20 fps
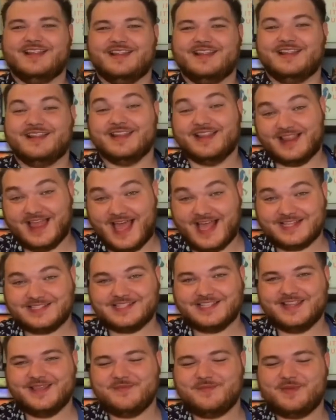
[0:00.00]
The Last
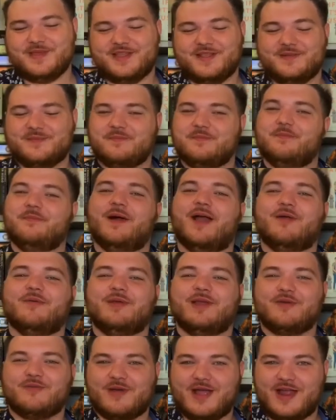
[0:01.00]
Olympian by
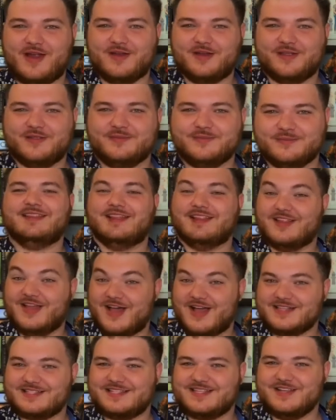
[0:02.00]
Rick Riordan. The
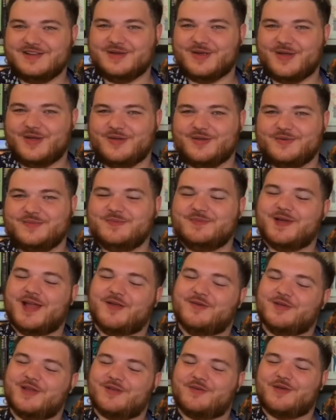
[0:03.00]
Lost Hero by
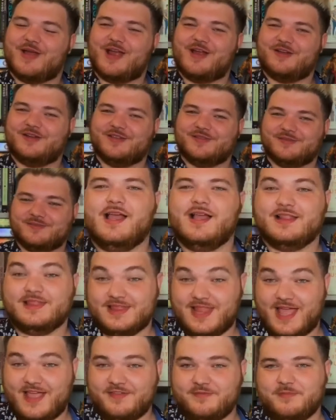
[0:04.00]
Rick Riordan.
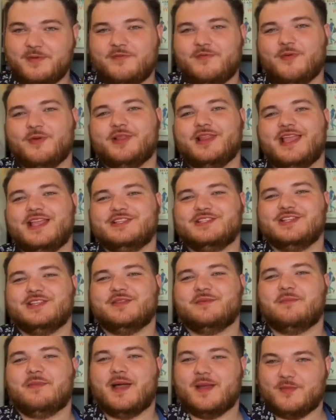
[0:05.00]
Life Before Legend
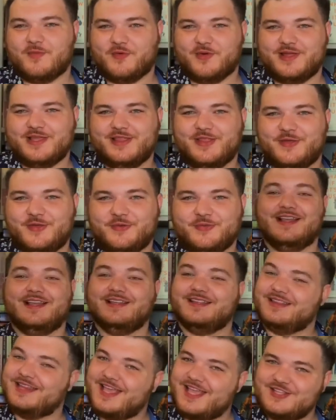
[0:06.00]
by Marie Lu.
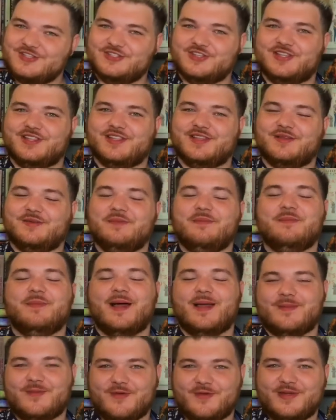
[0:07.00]
Legend
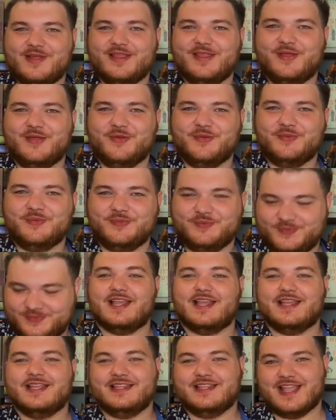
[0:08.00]
by Marie Lu.
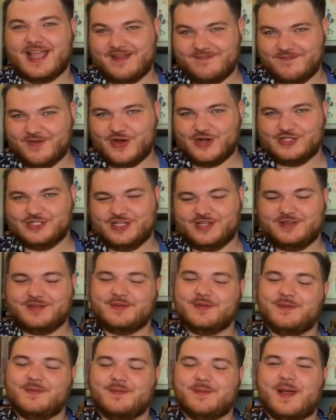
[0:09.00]
Divergent
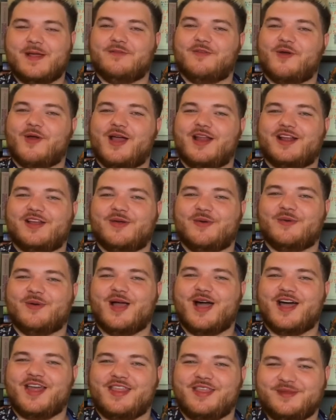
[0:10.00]
by Veronica
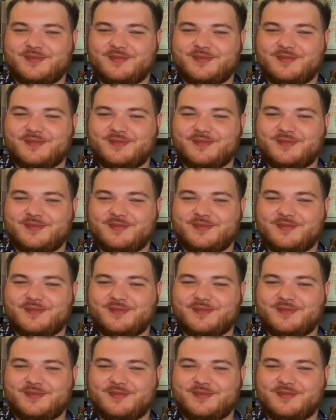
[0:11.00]
Roth.